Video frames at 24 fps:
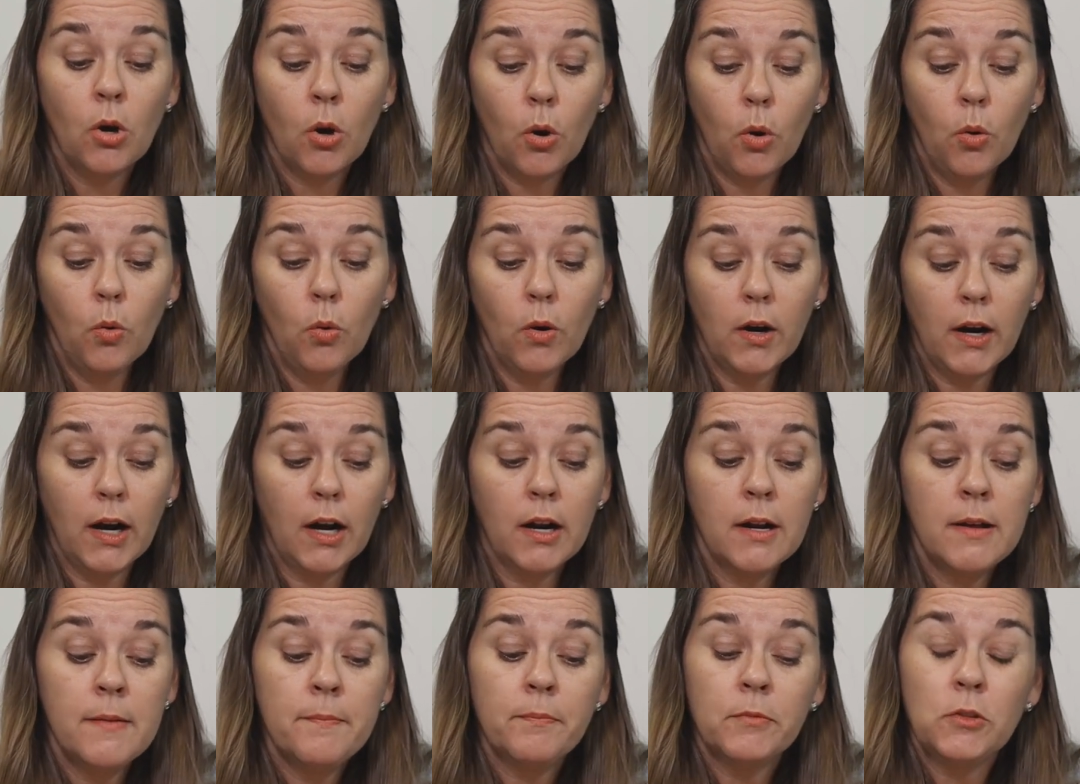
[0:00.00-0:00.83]

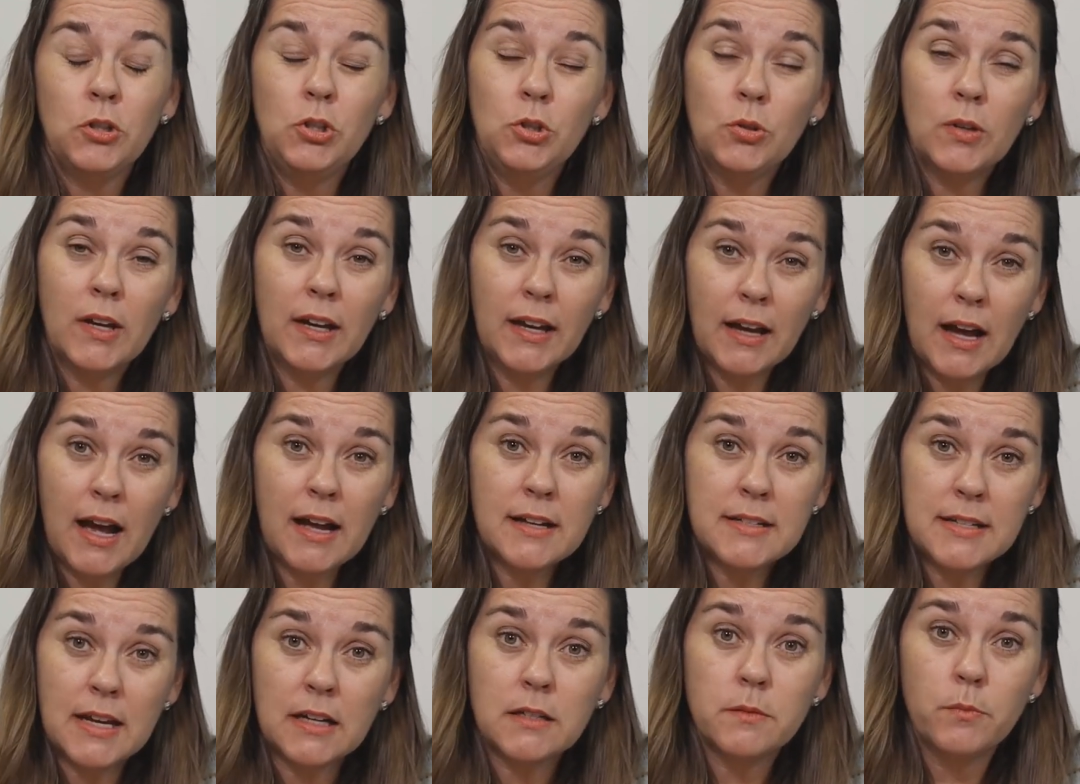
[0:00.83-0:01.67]
or you can
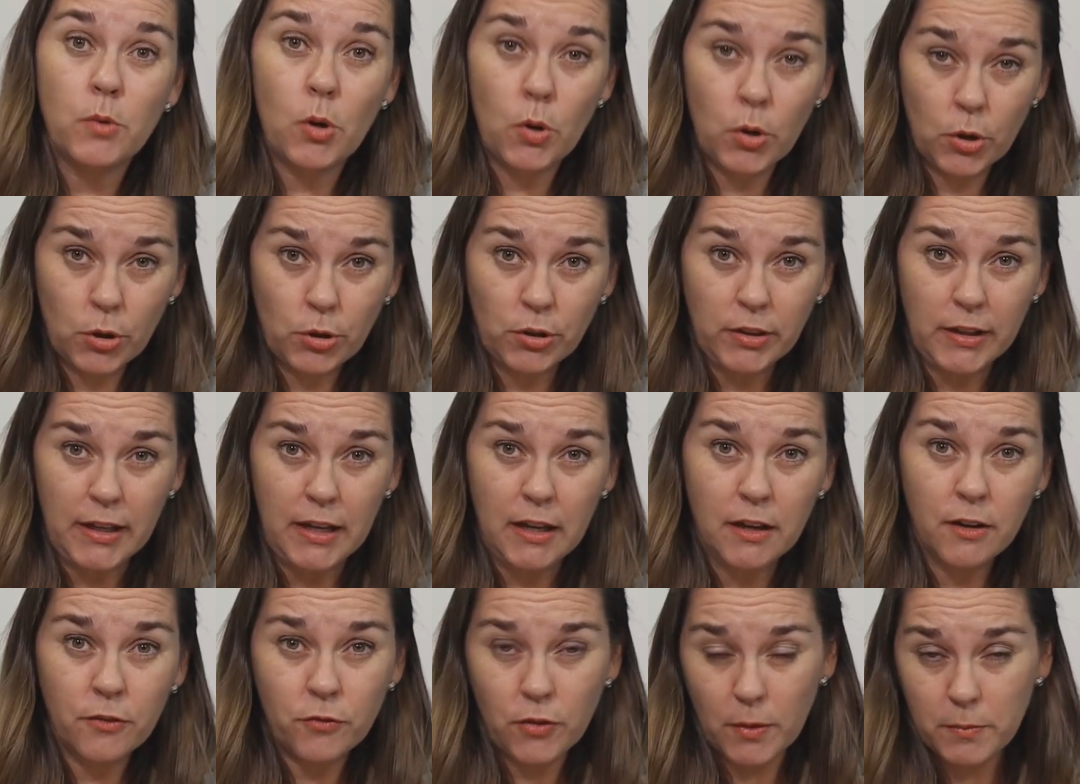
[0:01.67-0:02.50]
contact Mo
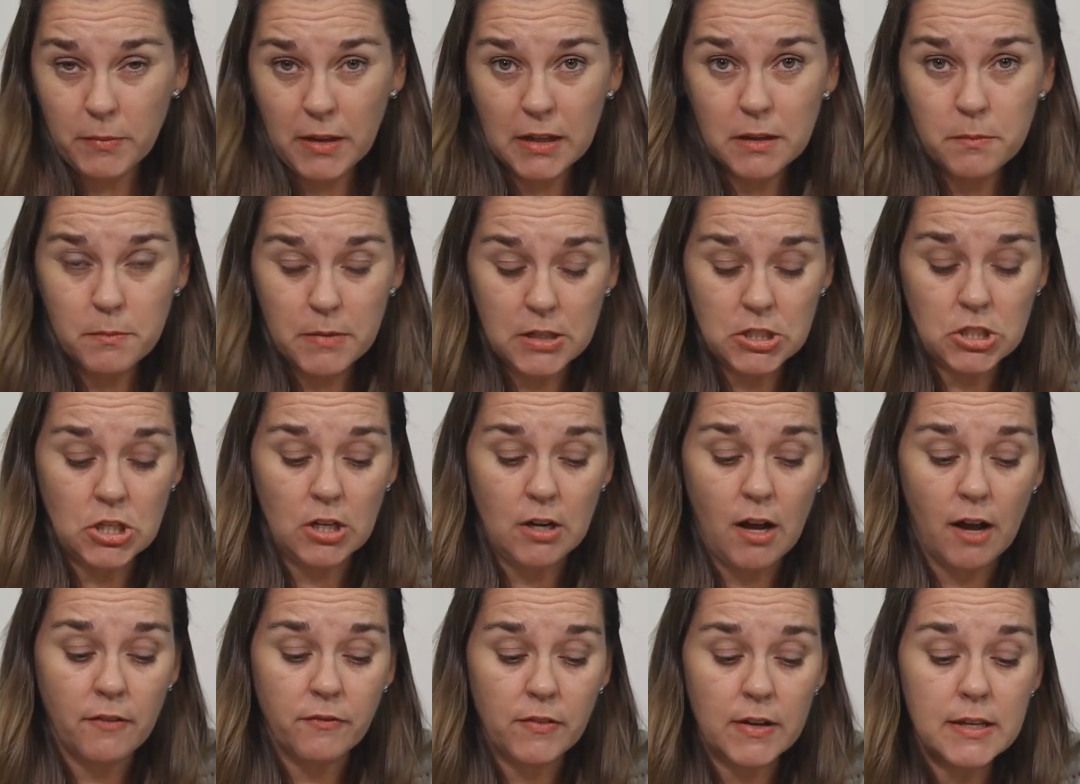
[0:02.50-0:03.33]
Hurley from the admission
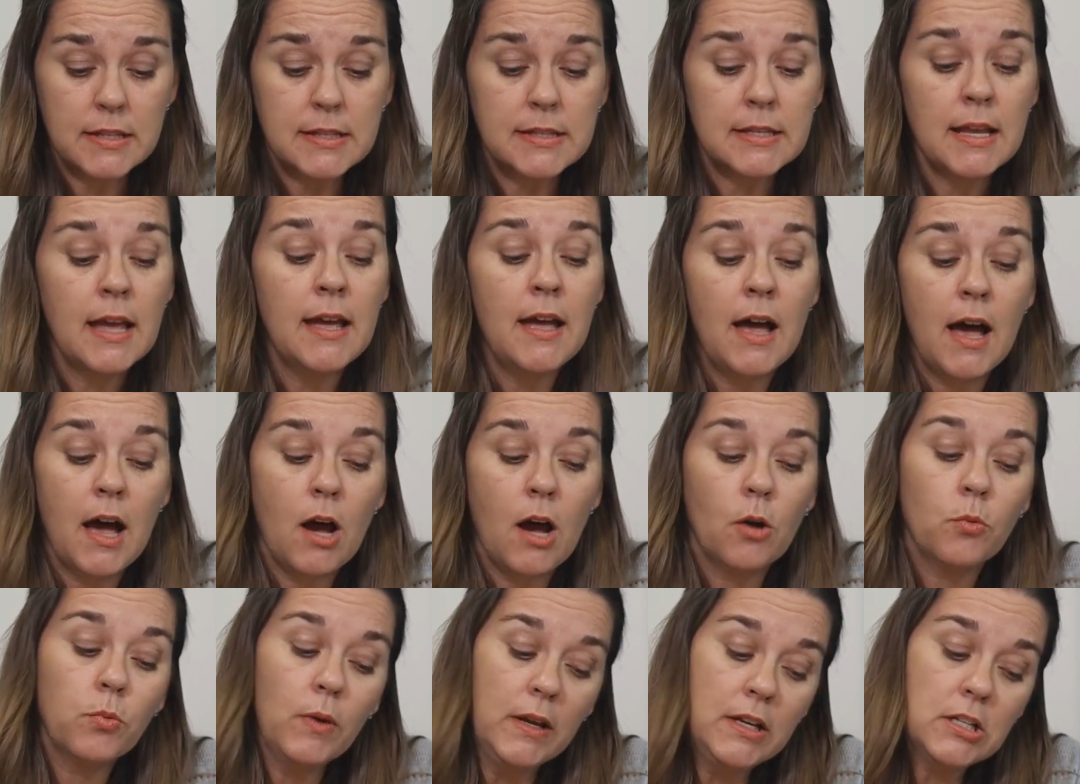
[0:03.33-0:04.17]
office,
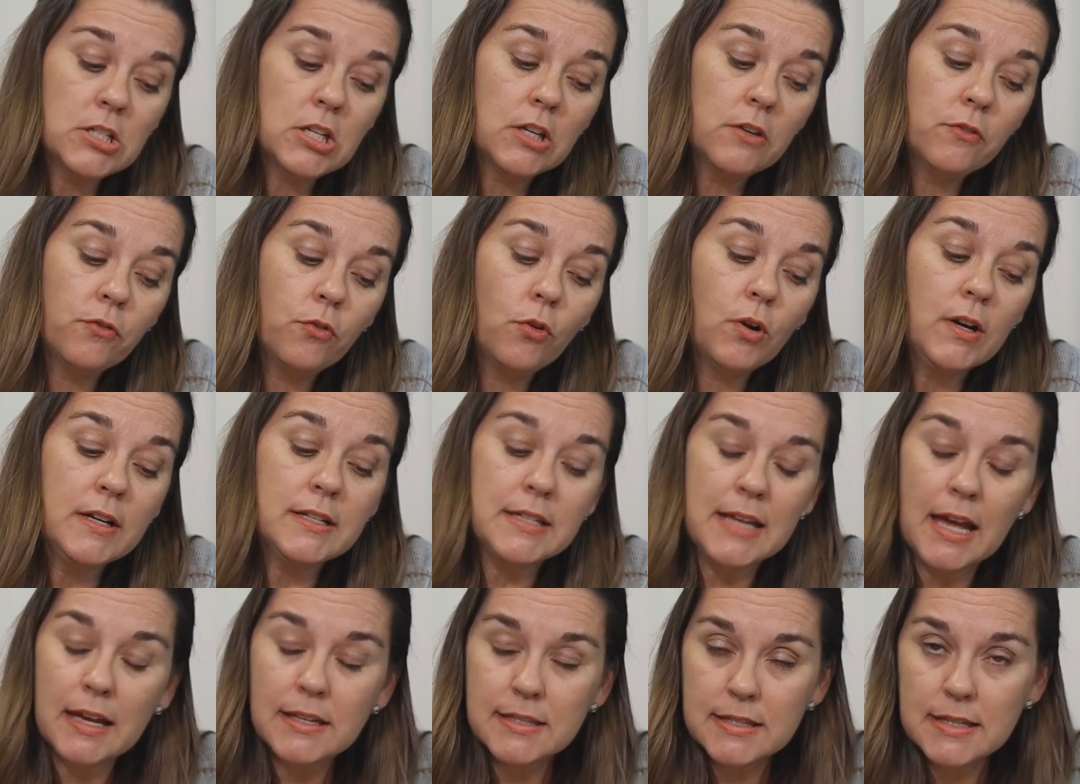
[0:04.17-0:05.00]
arranging for a
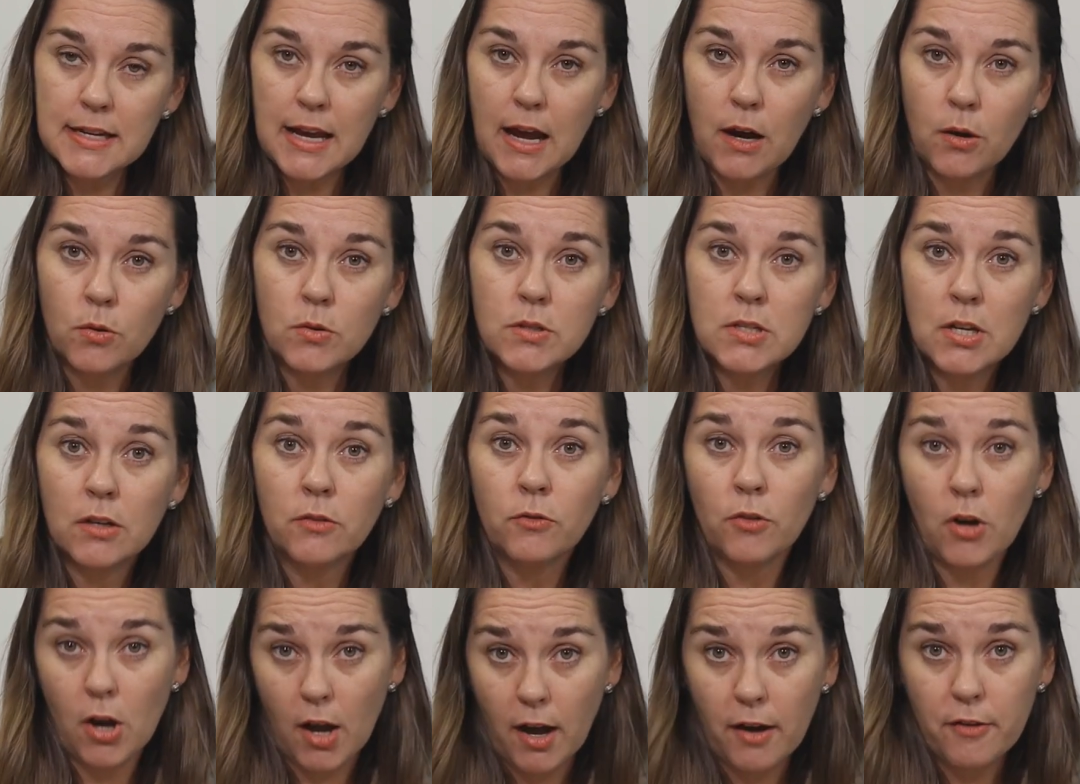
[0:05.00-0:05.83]
test out
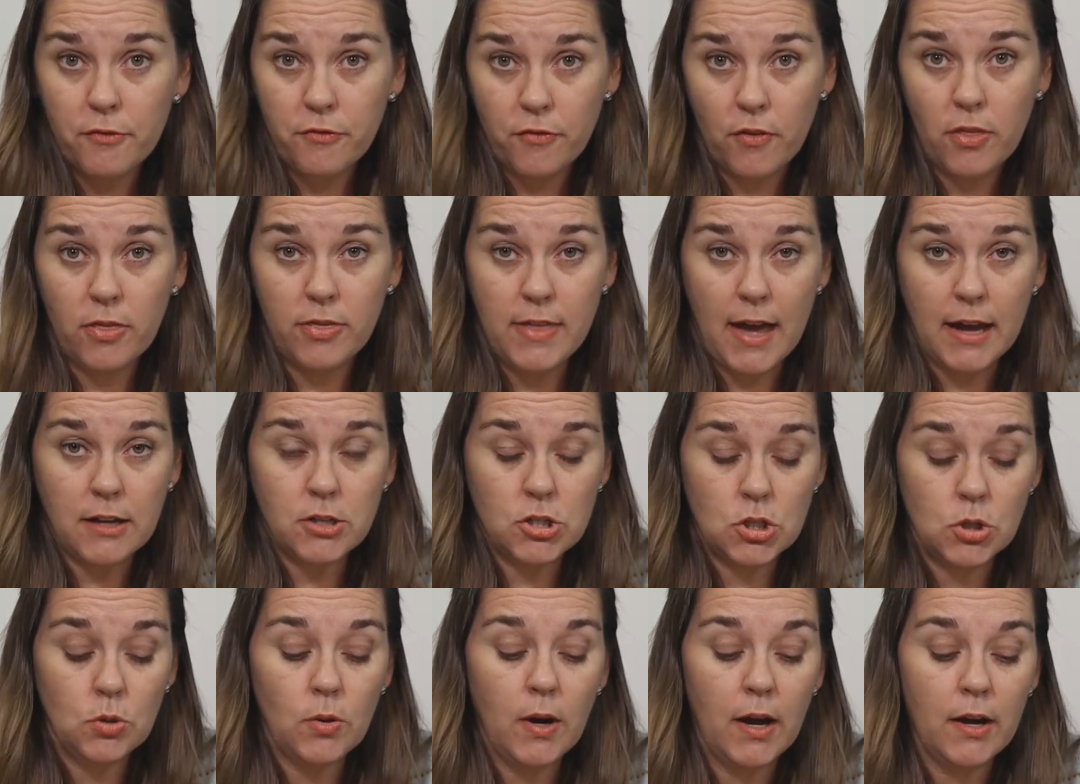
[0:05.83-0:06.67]
of that
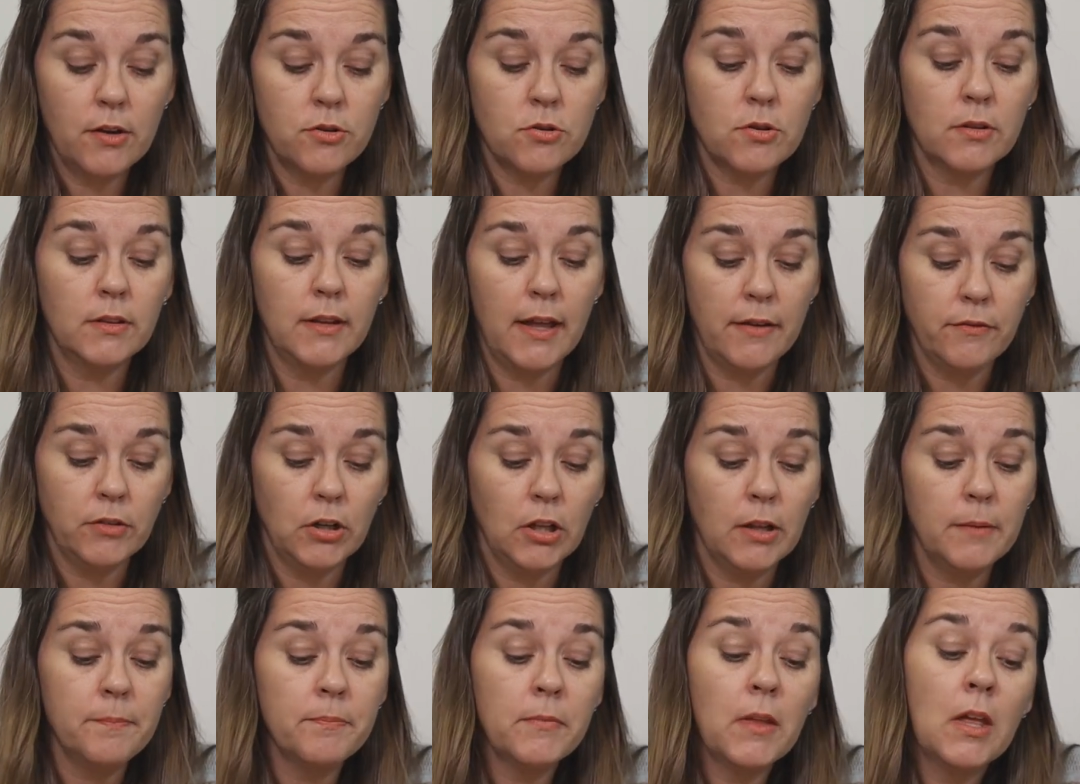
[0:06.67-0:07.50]
200
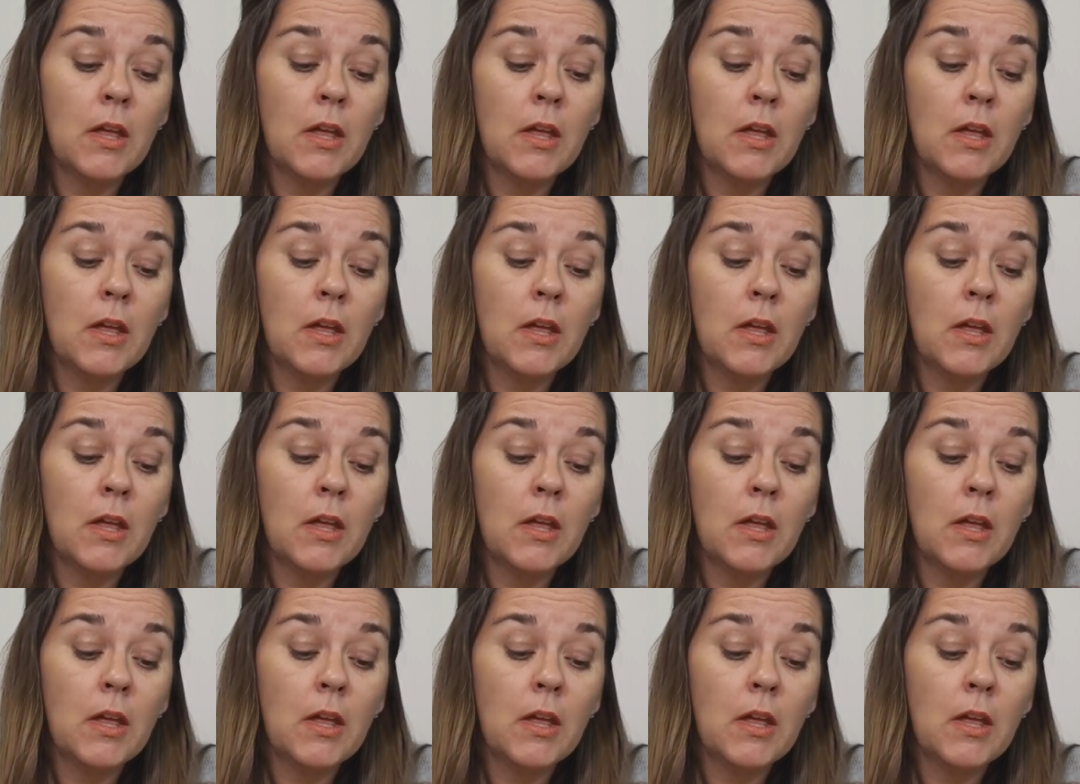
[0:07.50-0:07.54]
level.